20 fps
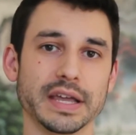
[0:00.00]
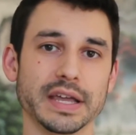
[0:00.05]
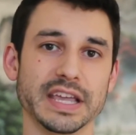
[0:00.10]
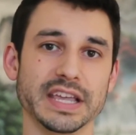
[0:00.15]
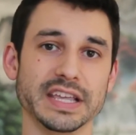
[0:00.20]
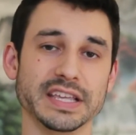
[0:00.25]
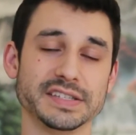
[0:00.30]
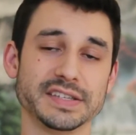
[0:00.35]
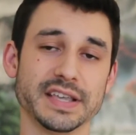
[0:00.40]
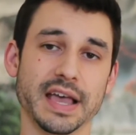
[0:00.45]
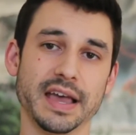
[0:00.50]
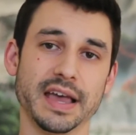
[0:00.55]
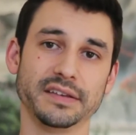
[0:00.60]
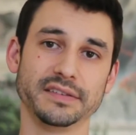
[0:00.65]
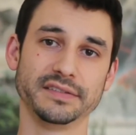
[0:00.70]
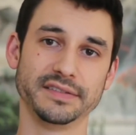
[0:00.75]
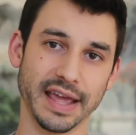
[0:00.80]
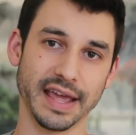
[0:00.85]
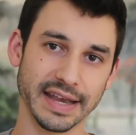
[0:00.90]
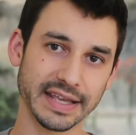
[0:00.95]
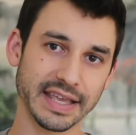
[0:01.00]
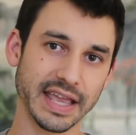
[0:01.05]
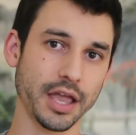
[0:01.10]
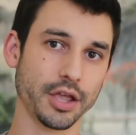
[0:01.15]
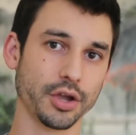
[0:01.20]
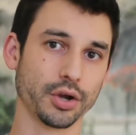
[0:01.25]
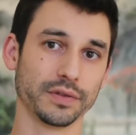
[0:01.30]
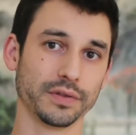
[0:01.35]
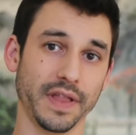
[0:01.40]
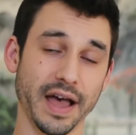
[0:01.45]
is dedicate
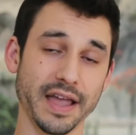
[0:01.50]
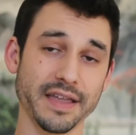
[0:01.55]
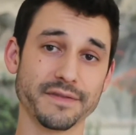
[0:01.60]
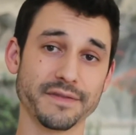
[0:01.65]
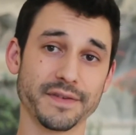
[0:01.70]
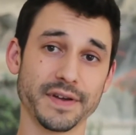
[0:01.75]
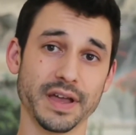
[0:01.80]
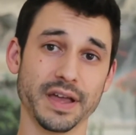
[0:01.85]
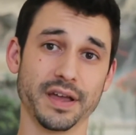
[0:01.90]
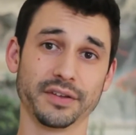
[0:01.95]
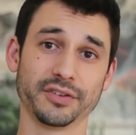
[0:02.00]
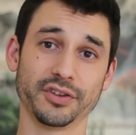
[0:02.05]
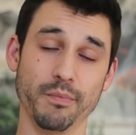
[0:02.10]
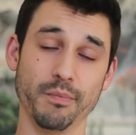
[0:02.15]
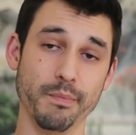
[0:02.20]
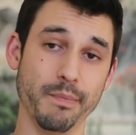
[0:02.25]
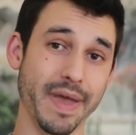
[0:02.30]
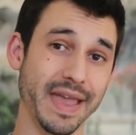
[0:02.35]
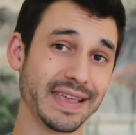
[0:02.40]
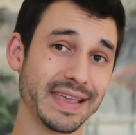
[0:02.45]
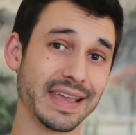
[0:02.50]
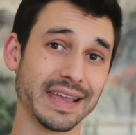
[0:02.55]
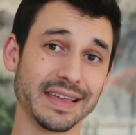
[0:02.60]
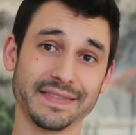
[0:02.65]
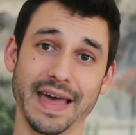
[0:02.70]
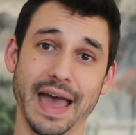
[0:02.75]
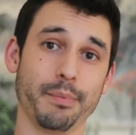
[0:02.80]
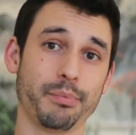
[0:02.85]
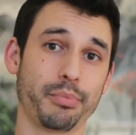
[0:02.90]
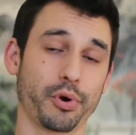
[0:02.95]
your life to making
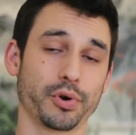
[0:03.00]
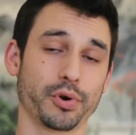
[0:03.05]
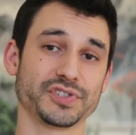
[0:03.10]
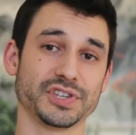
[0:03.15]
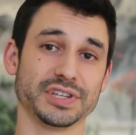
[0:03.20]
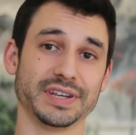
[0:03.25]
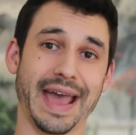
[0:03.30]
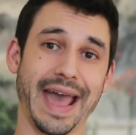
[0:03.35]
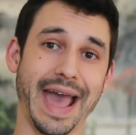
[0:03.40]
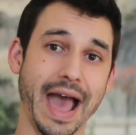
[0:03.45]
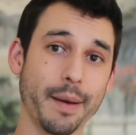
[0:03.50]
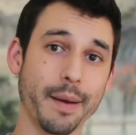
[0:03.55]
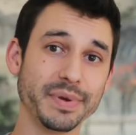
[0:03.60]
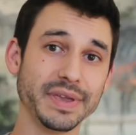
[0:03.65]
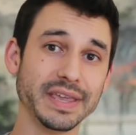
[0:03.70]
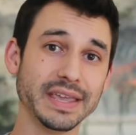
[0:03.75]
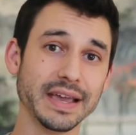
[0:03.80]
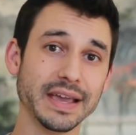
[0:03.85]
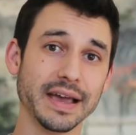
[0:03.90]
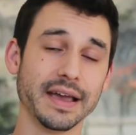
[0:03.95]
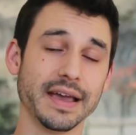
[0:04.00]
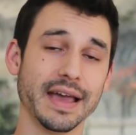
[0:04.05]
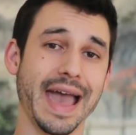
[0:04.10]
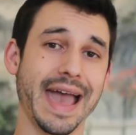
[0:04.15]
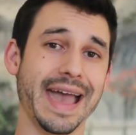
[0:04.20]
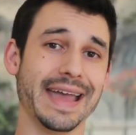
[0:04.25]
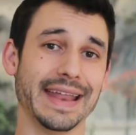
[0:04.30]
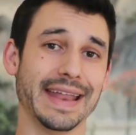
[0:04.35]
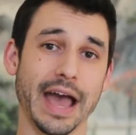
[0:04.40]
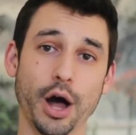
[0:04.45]
that person happy
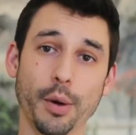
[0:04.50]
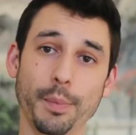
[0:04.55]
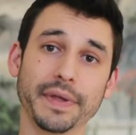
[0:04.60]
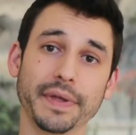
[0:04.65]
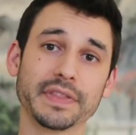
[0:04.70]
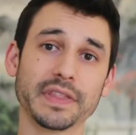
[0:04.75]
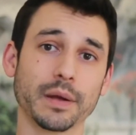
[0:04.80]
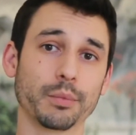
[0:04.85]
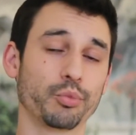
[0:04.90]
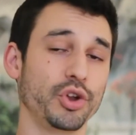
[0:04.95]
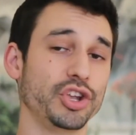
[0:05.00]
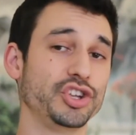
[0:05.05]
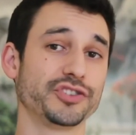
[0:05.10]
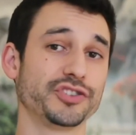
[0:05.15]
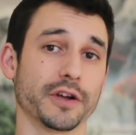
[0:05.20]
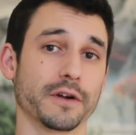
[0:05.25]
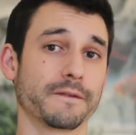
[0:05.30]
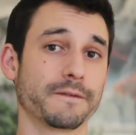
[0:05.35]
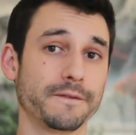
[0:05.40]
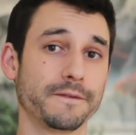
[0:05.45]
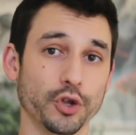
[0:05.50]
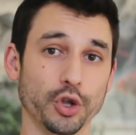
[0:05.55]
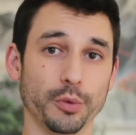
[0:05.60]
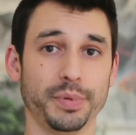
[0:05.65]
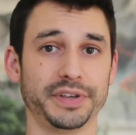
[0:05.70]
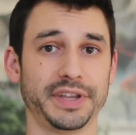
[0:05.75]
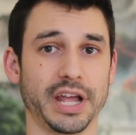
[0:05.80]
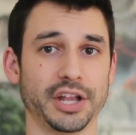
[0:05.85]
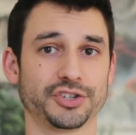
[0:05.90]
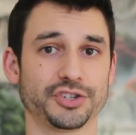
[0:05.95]
and helping them reach their full
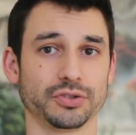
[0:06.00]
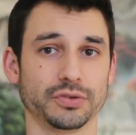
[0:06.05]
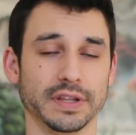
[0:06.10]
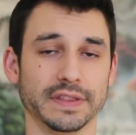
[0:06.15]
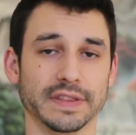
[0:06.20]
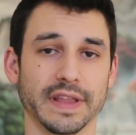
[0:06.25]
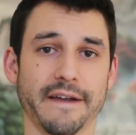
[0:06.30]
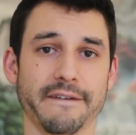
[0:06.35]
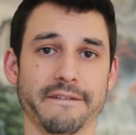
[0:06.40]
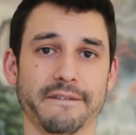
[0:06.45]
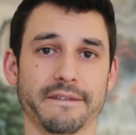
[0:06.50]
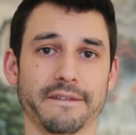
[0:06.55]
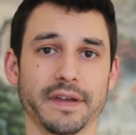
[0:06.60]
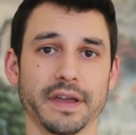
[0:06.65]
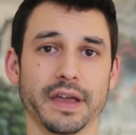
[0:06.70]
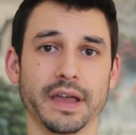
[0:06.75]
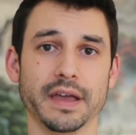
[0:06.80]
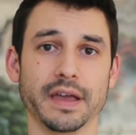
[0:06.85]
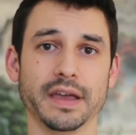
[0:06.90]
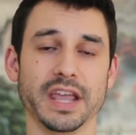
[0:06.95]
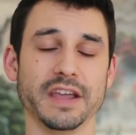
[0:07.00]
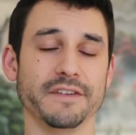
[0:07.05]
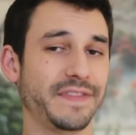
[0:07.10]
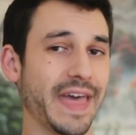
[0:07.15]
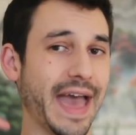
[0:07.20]
potential in life. If